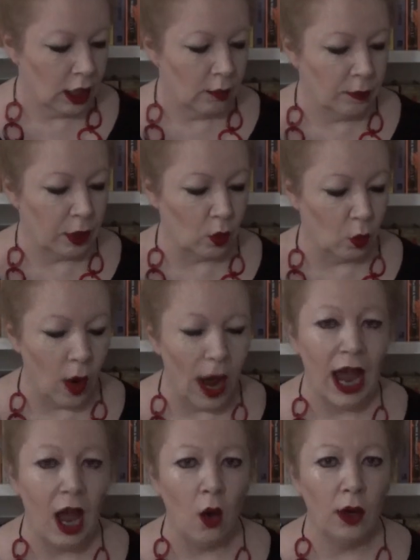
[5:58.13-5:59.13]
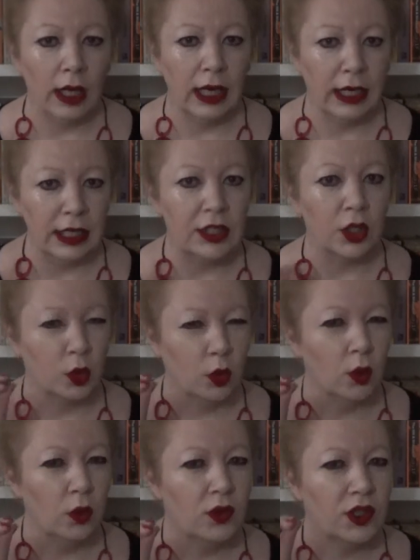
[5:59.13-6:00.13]
But wow, it is a
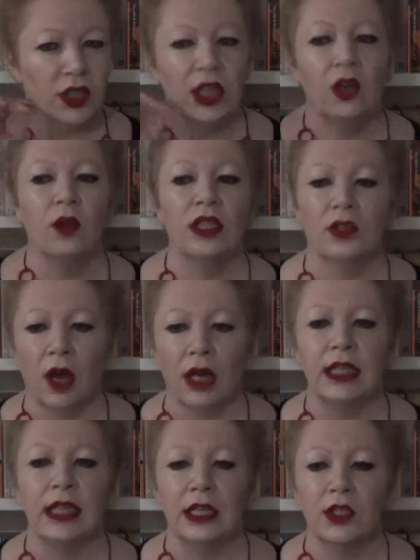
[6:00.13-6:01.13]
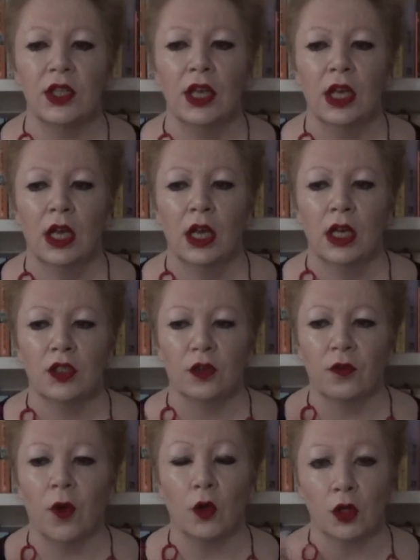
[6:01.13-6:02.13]
good series of ideas to
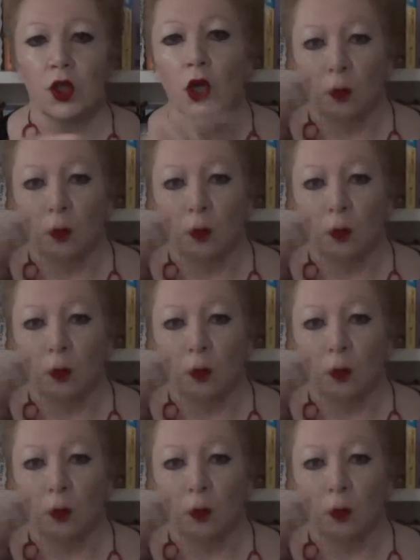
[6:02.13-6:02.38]
focus on.